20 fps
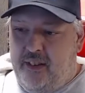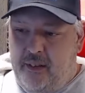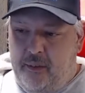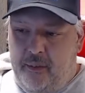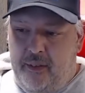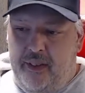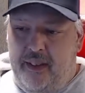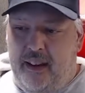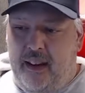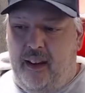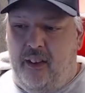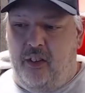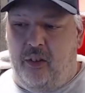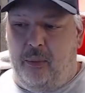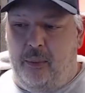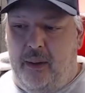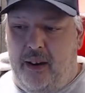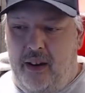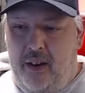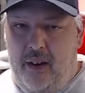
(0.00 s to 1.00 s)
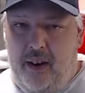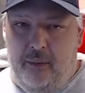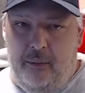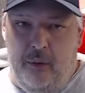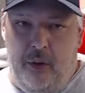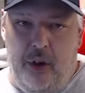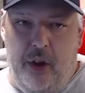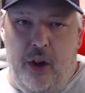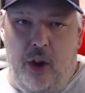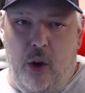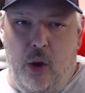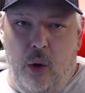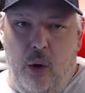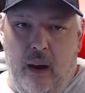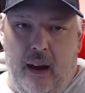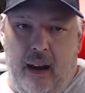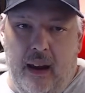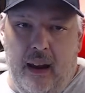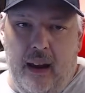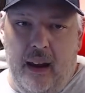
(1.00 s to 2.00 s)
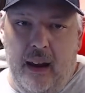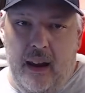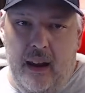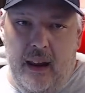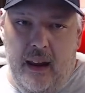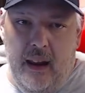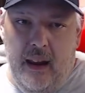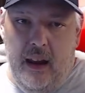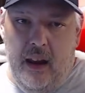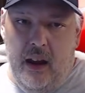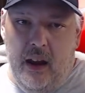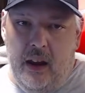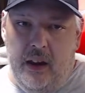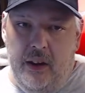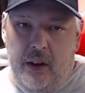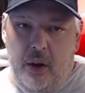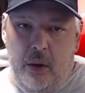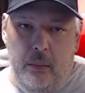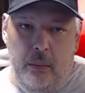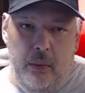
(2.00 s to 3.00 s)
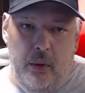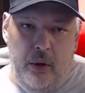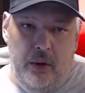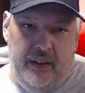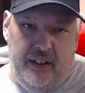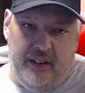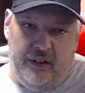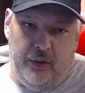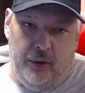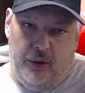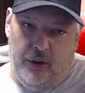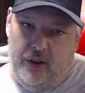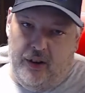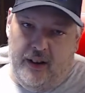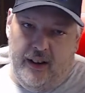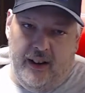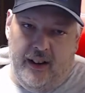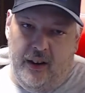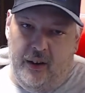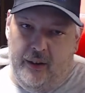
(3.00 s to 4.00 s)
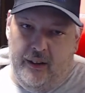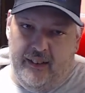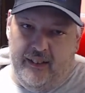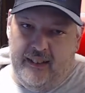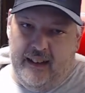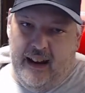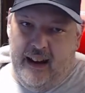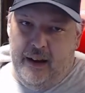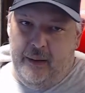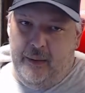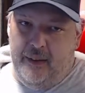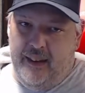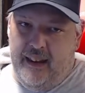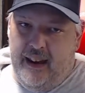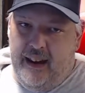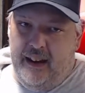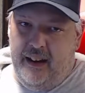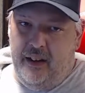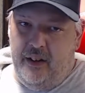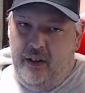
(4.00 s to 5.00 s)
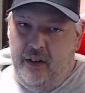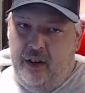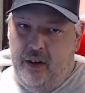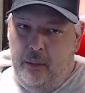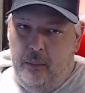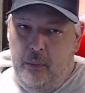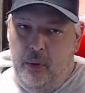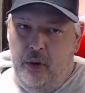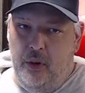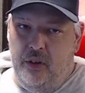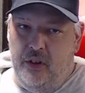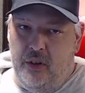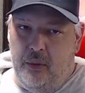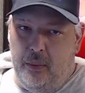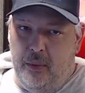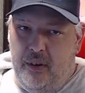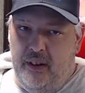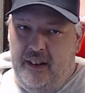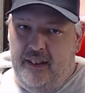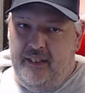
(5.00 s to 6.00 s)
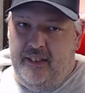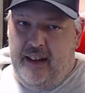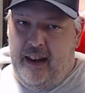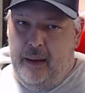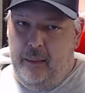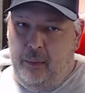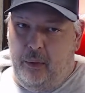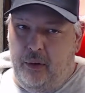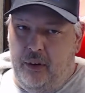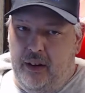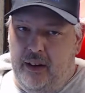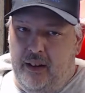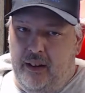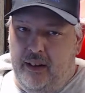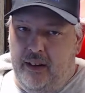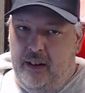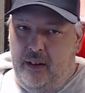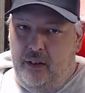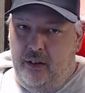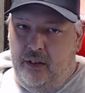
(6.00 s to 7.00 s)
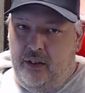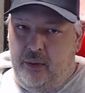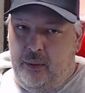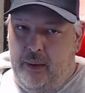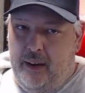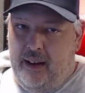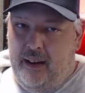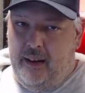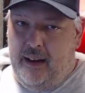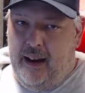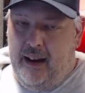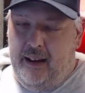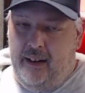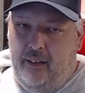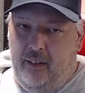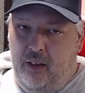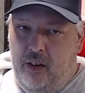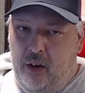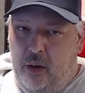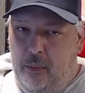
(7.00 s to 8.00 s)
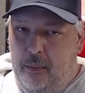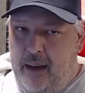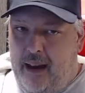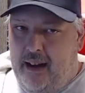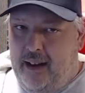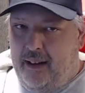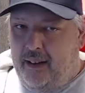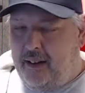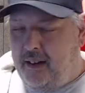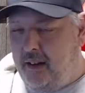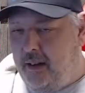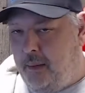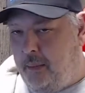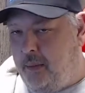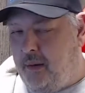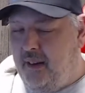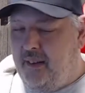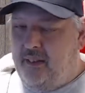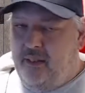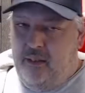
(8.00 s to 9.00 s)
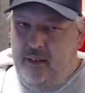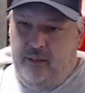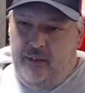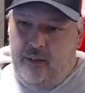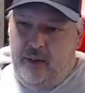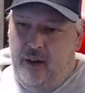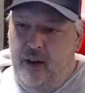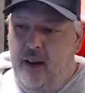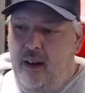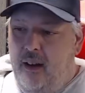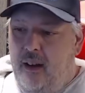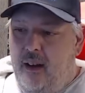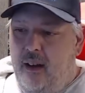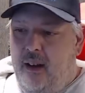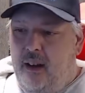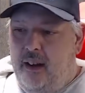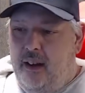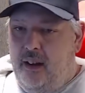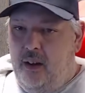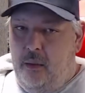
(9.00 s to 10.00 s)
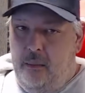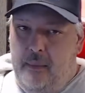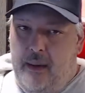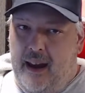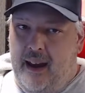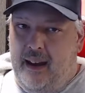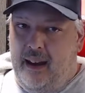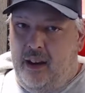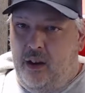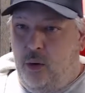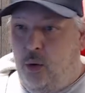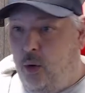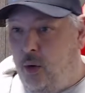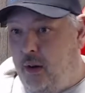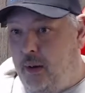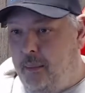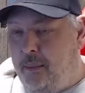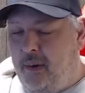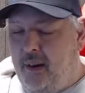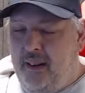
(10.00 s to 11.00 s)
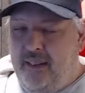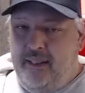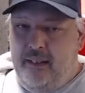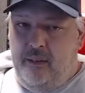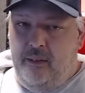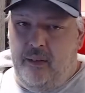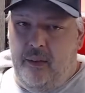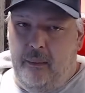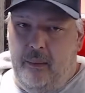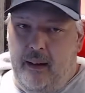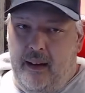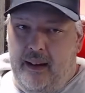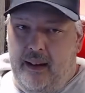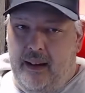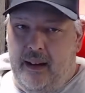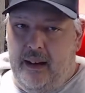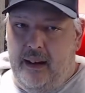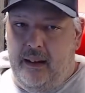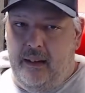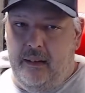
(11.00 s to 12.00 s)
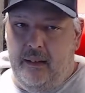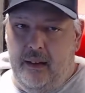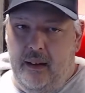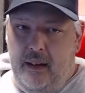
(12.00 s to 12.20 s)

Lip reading: everything else. But you have no mood disorder to coincide with that. Your moods are pretty stable. You don't swing high to low, manic to depressive, or manic or depressive, depending on